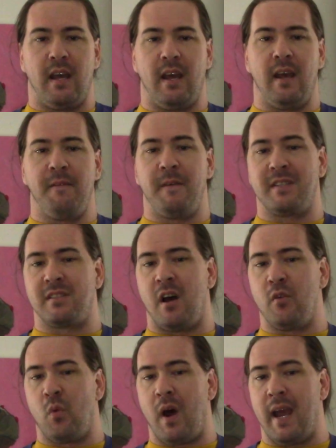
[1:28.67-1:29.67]
If it's
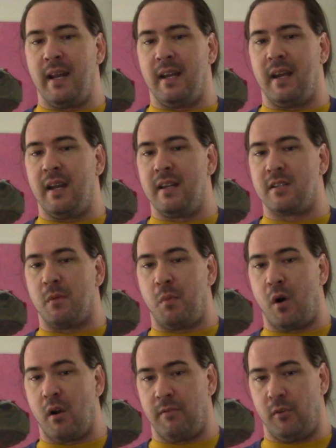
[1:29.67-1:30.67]
done right, it is a
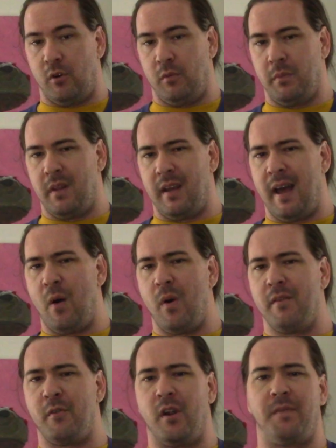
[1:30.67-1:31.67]
marvel.
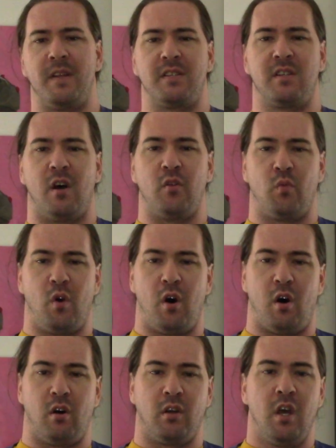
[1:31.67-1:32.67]
However, if it's done
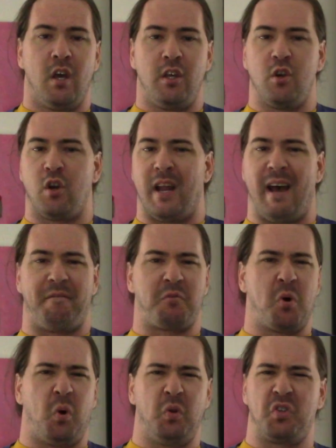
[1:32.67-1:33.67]
wrong, you could have
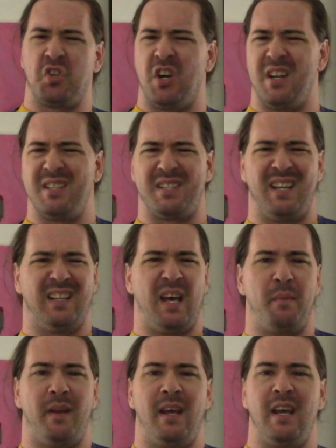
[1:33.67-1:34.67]
cold shunts,
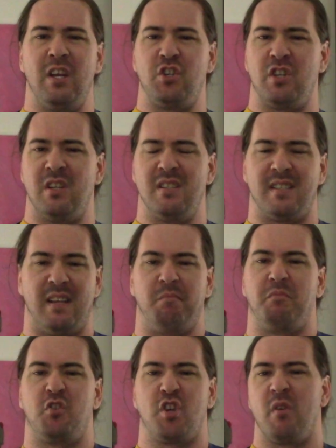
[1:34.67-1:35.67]
delaminations,
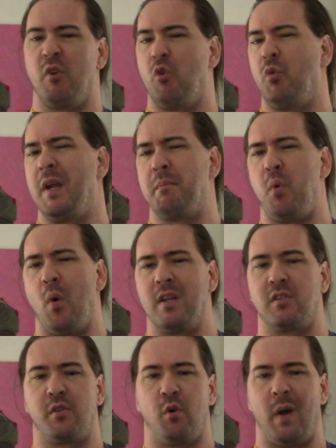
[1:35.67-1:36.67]
and general weak
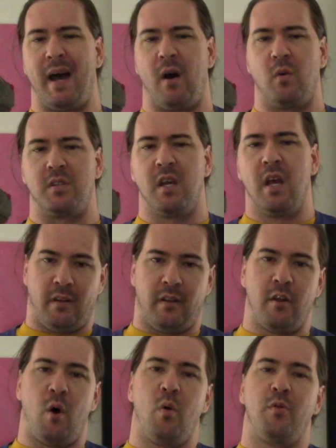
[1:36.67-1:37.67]
points throughout.
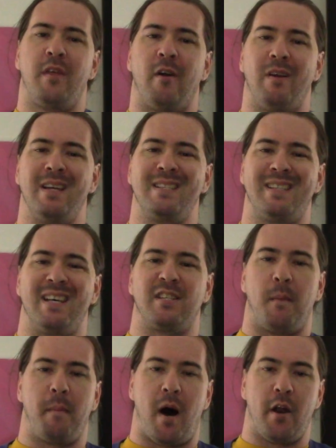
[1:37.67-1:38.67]
Though there is
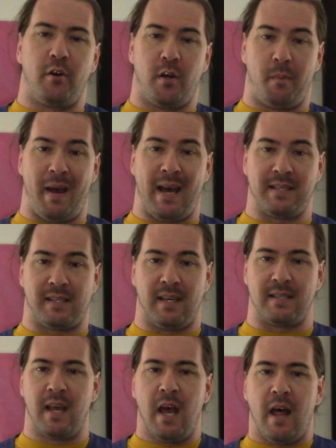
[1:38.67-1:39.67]
this modern
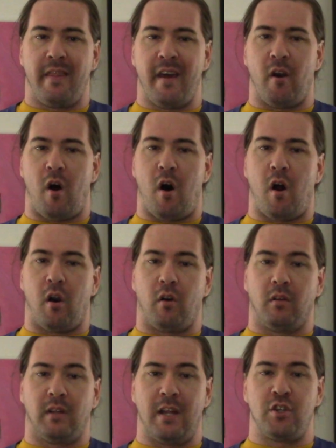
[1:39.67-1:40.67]
Damascus, there
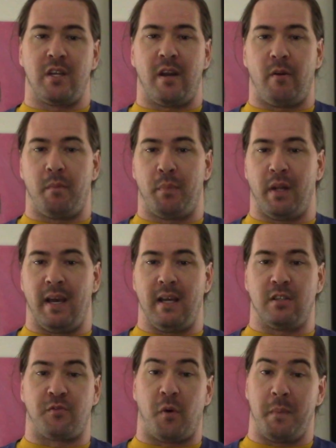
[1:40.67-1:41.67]
are legendary
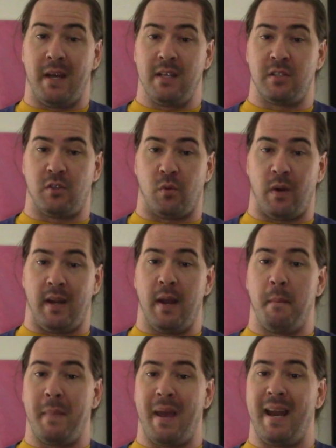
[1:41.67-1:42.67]
blades from
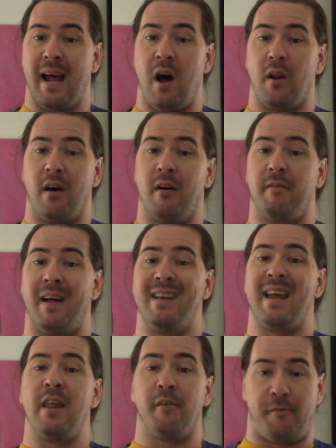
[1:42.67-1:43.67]
history made out of
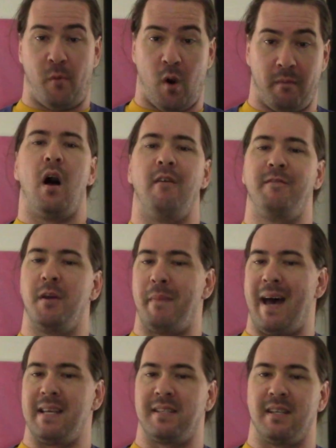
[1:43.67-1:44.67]
another form of
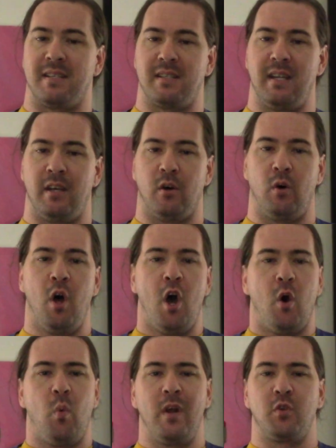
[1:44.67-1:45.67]
Damascus steel,
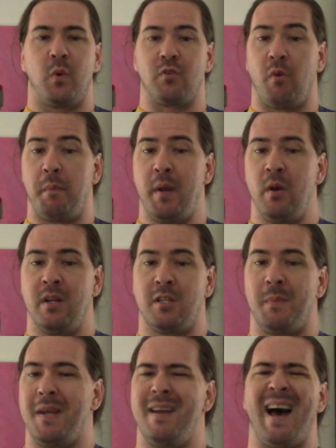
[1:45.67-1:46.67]
which was reputed to
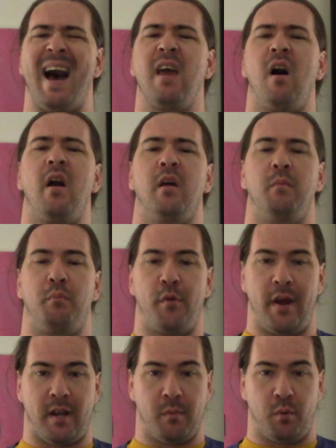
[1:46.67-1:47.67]
be nigh on
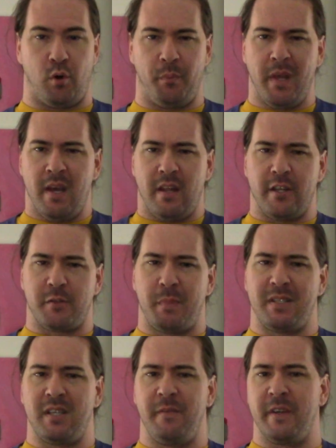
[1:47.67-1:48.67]
unbreakable. The
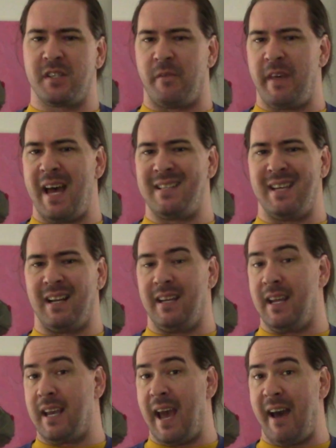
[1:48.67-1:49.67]
specifics of that
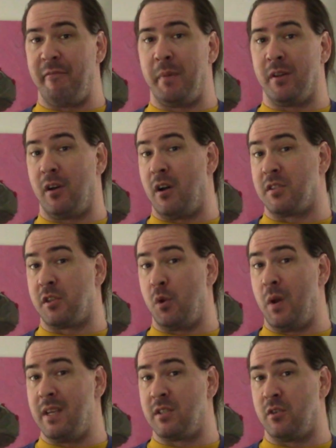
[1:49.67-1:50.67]
technique have been lost
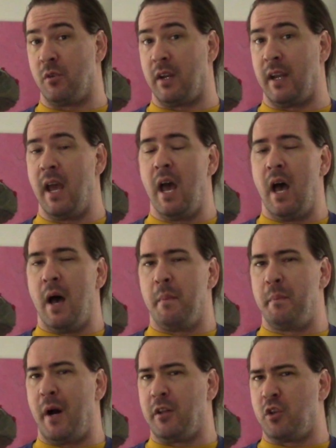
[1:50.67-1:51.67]
through history,
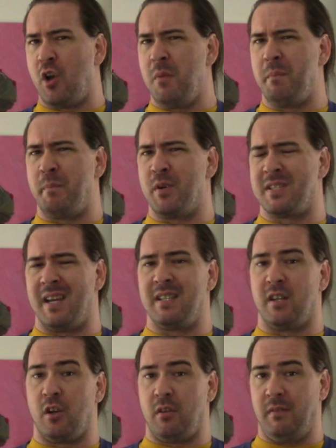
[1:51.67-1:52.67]
but could
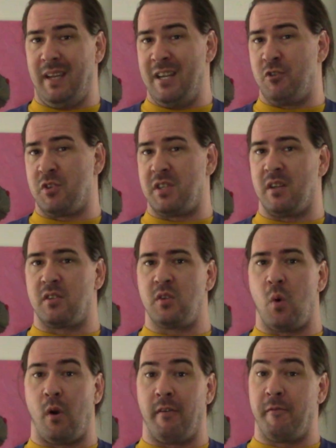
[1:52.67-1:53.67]
present an interesting
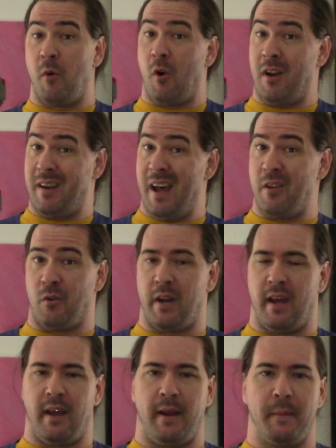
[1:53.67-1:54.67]
story for another
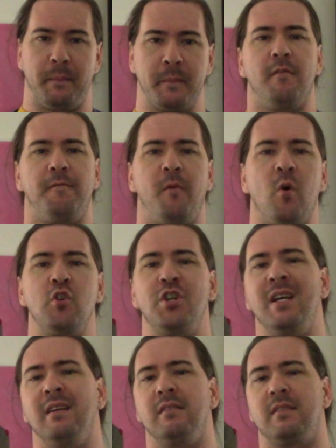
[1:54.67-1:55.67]
day.
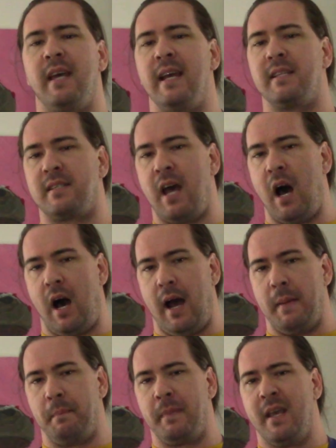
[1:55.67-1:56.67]
Forging takes
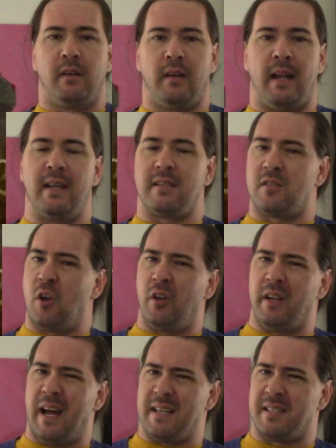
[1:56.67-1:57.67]
time, and it's
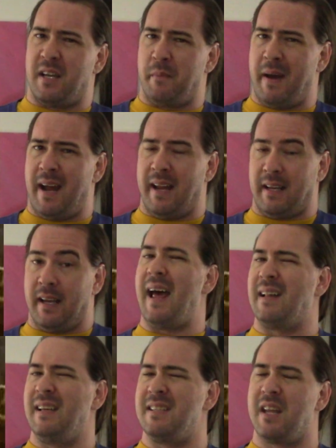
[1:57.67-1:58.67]
certainly not cinematic,
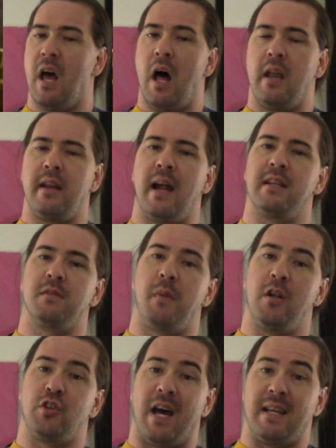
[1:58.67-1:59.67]
at least not as
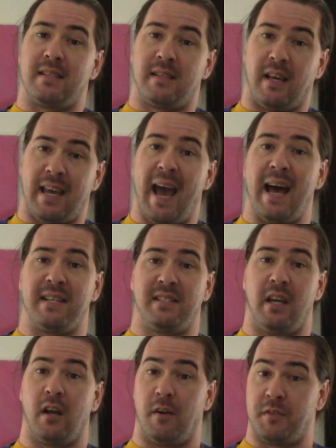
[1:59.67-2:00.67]
much as the
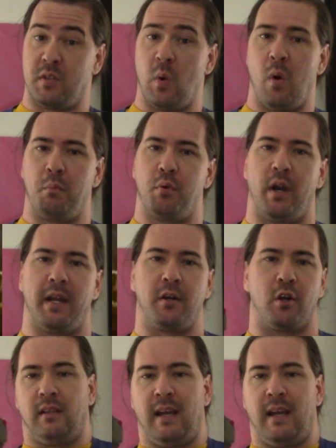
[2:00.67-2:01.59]
casting of Stormbreaker.